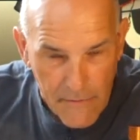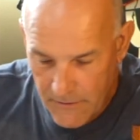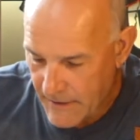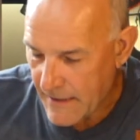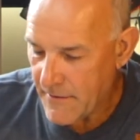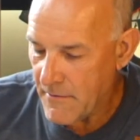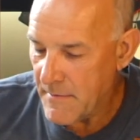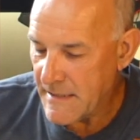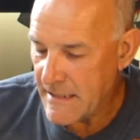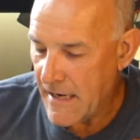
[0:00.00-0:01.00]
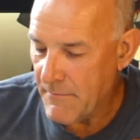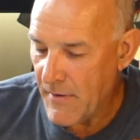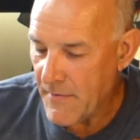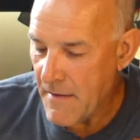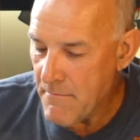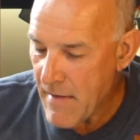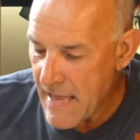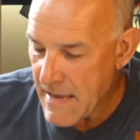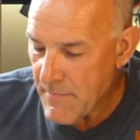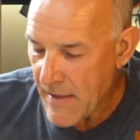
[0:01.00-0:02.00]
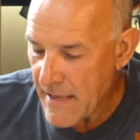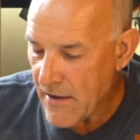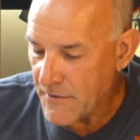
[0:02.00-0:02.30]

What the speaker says: okay, they're only slight, but there may be